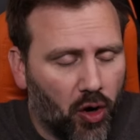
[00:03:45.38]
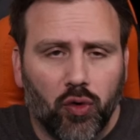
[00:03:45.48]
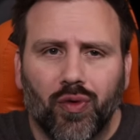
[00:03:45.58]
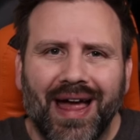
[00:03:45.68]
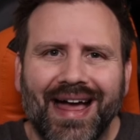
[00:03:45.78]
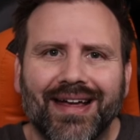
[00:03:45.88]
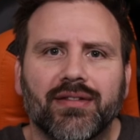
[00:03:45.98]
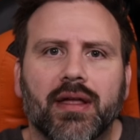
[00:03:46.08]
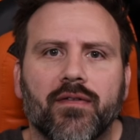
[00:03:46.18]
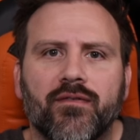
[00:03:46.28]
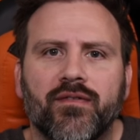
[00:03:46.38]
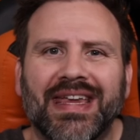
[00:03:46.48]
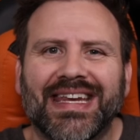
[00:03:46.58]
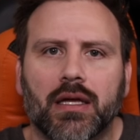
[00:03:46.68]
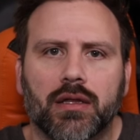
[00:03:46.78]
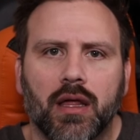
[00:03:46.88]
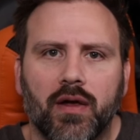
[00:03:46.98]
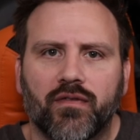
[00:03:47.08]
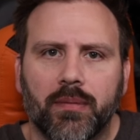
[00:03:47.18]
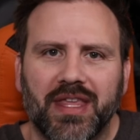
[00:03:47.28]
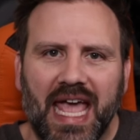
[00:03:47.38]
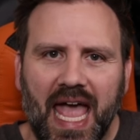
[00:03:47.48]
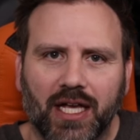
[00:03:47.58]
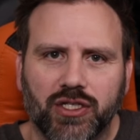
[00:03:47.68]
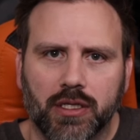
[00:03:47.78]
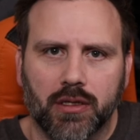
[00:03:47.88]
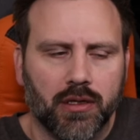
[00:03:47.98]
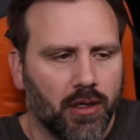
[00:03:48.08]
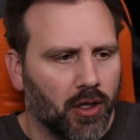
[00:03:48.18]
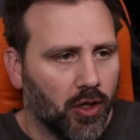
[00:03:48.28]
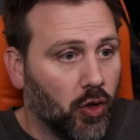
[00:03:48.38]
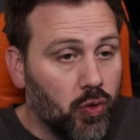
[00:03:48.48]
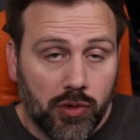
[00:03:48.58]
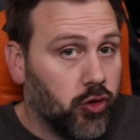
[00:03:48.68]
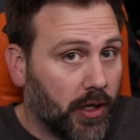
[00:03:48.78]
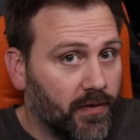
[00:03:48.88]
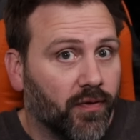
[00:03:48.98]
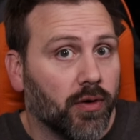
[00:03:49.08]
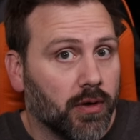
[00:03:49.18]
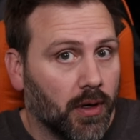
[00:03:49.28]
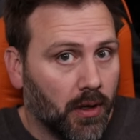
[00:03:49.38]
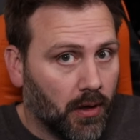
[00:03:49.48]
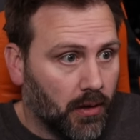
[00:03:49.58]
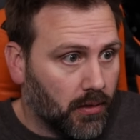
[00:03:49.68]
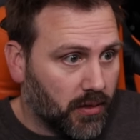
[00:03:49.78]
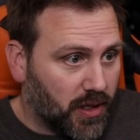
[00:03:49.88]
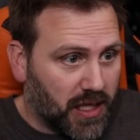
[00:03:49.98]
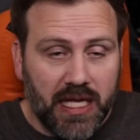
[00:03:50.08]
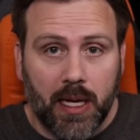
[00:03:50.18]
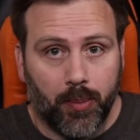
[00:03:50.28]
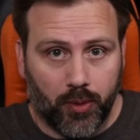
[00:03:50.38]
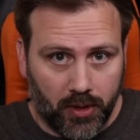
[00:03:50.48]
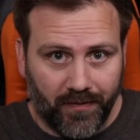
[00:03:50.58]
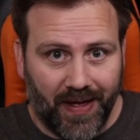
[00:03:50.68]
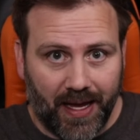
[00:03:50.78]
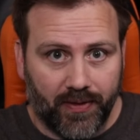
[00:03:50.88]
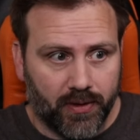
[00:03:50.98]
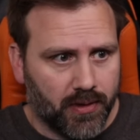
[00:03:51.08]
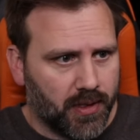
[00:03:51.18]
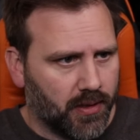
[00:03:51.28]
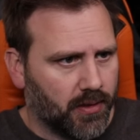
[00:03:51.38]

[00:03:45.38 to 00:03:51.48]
Rise like a phoenix from the ashes who's looking for Sea Emperor Leviathans.